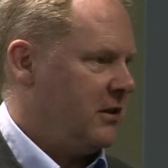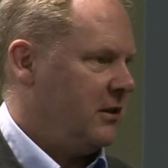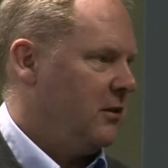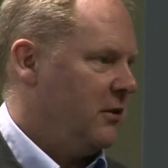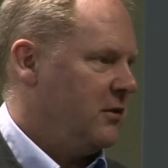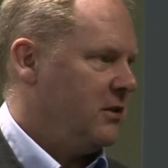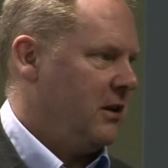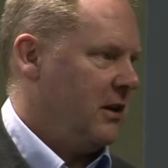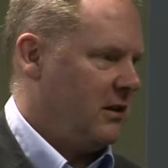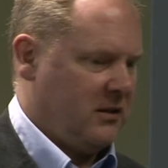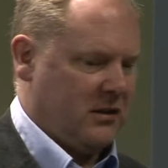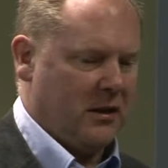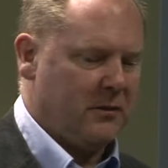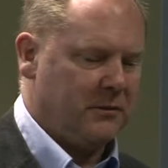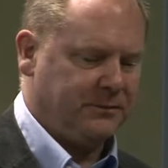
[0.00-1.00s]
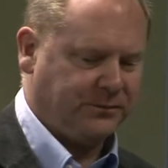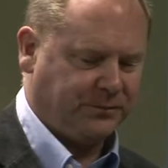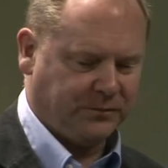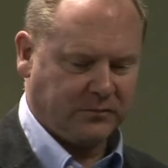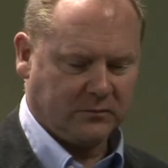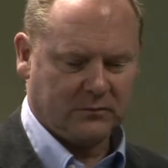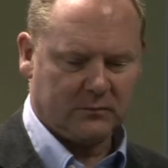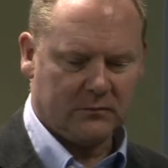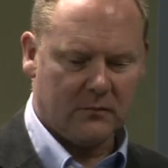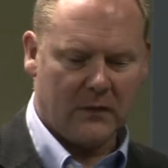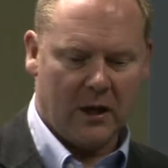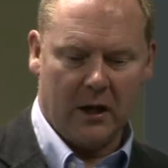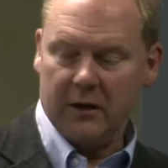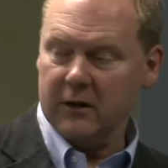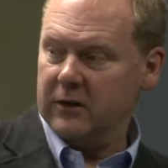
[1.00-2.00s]
agnostic.
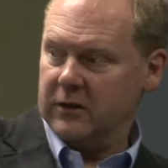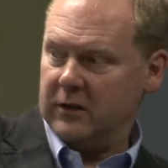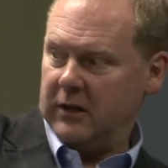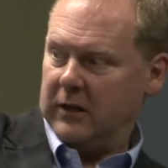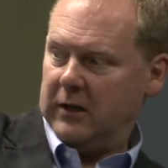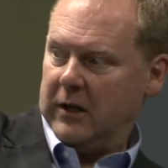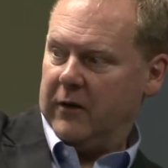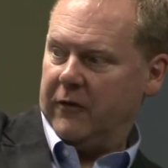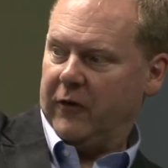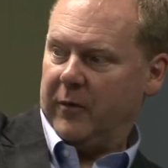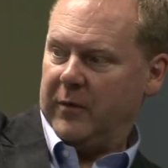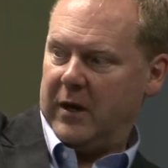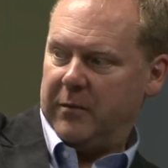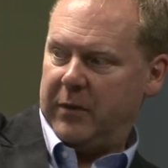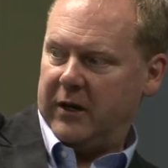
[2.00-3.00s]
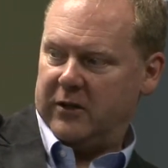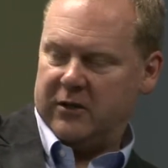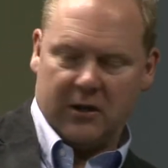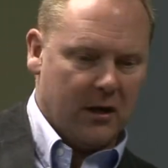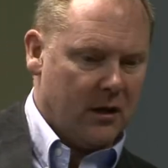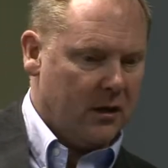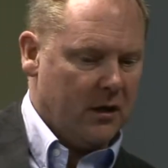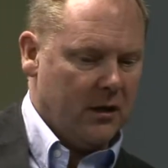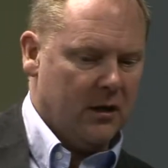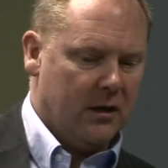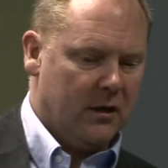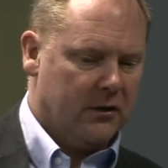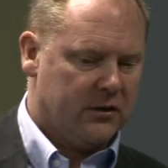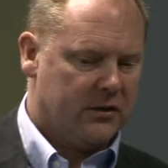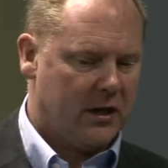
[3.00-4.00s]
And from that picture,
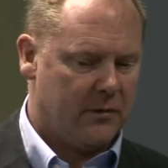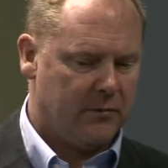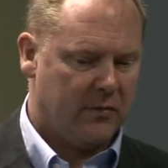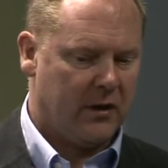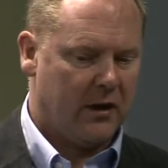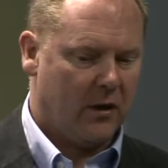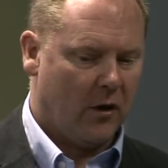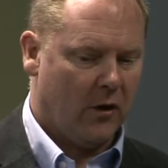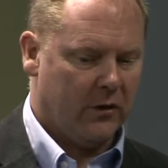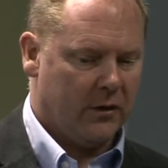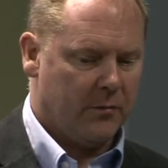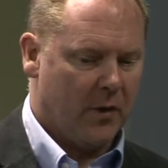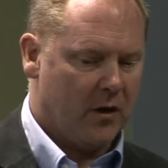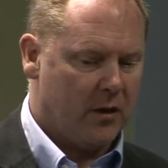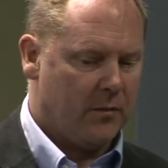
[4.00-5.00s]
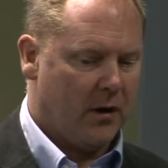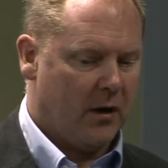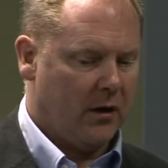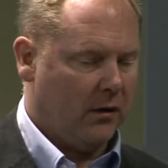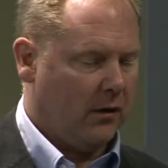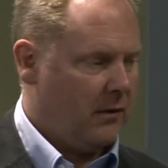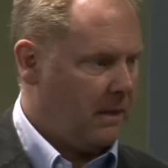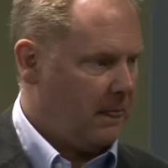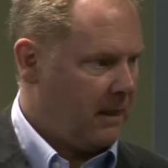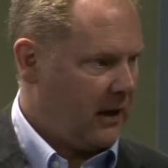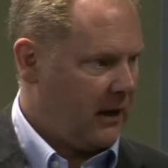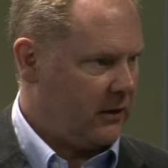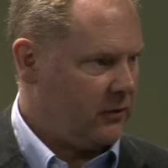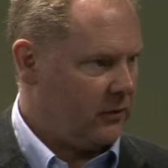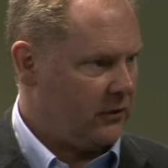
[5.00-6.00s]
the same thing on the mobile
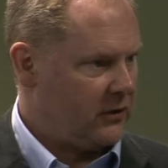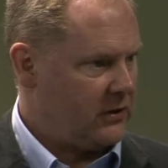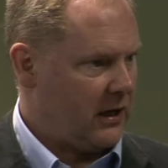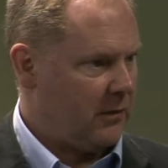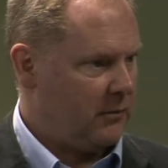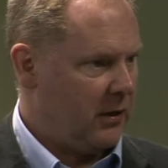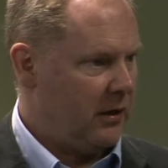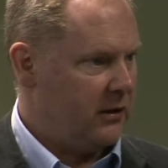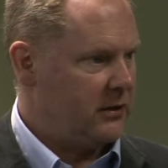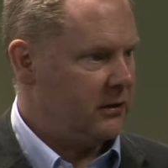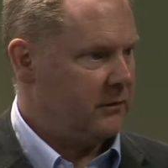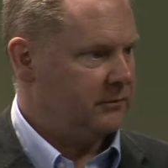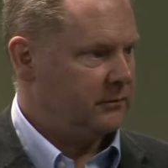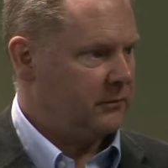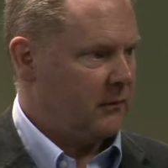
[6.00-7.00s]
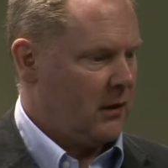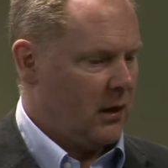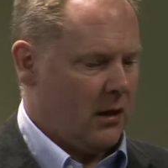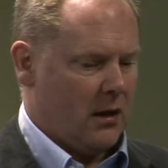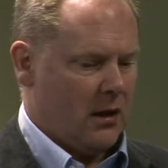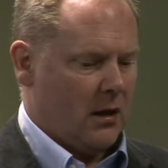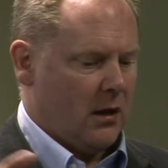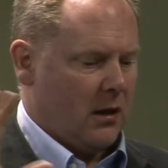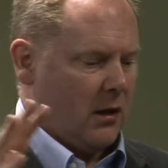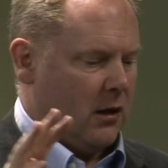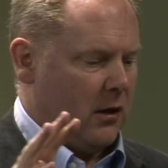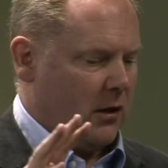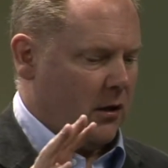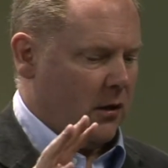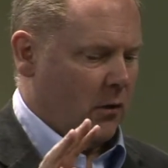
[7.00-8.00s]
and on the tablet.
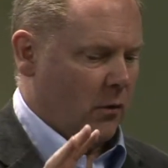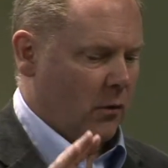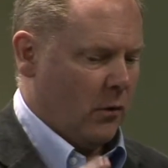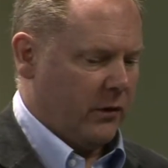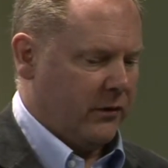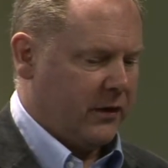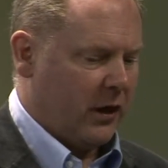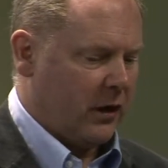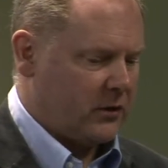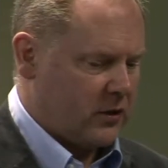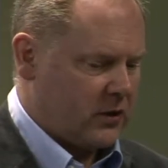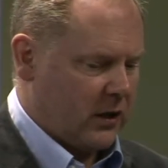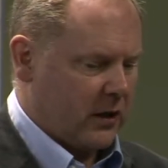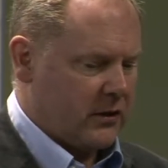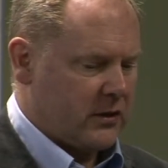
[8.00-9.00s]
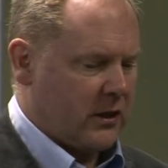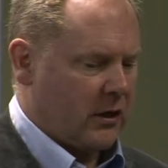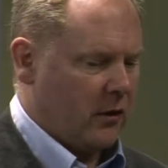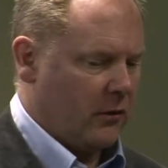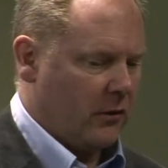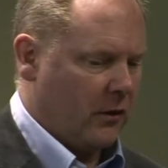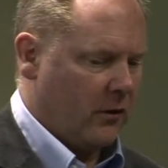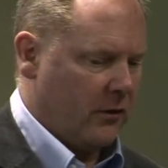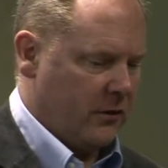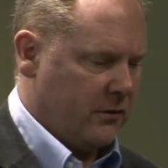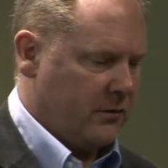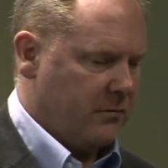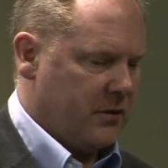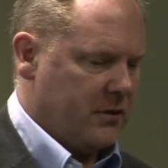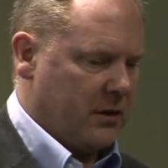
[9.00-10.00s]
One thing I'd just like to say on
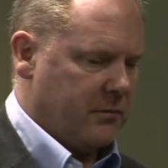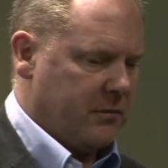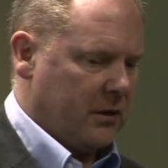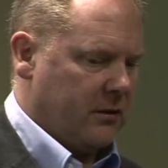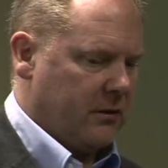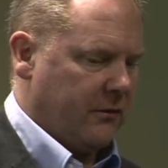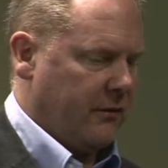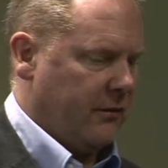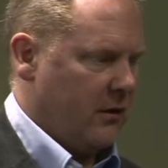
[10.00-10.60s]
the subject of